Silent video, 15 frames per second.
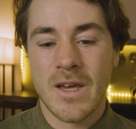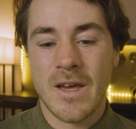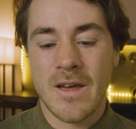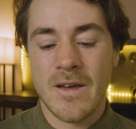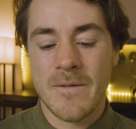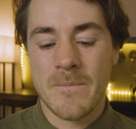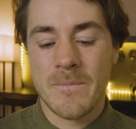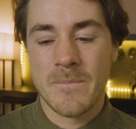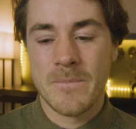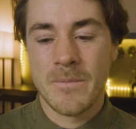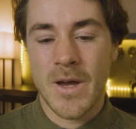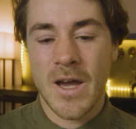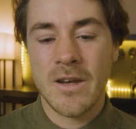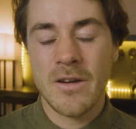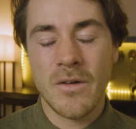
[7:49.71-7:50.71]
Um,
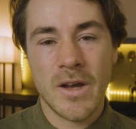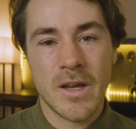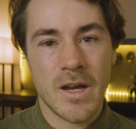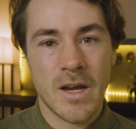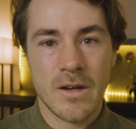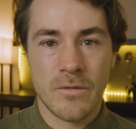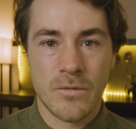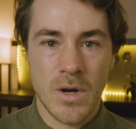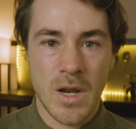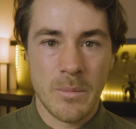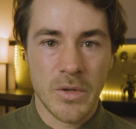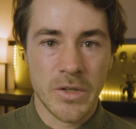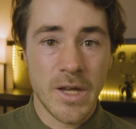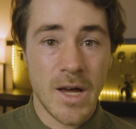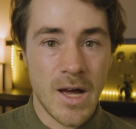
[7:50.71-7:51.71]
I know I kind of
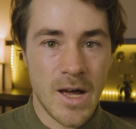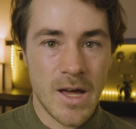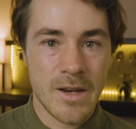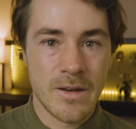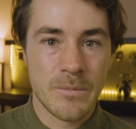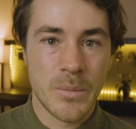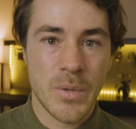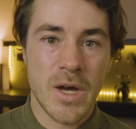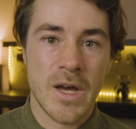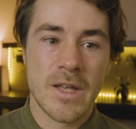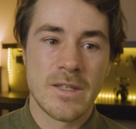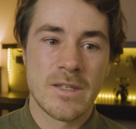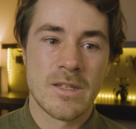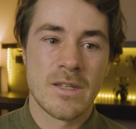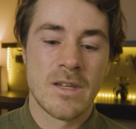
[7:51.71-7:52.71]
rambled on,
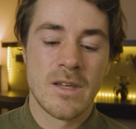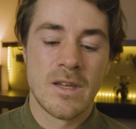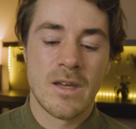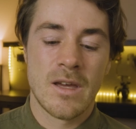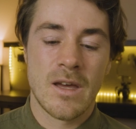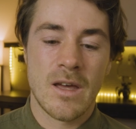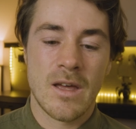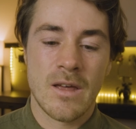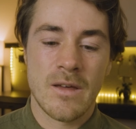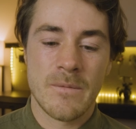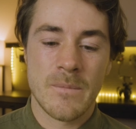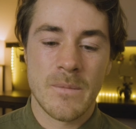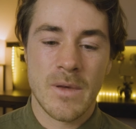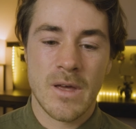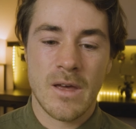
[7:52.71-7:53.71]
but
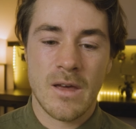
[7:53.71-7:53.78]
um,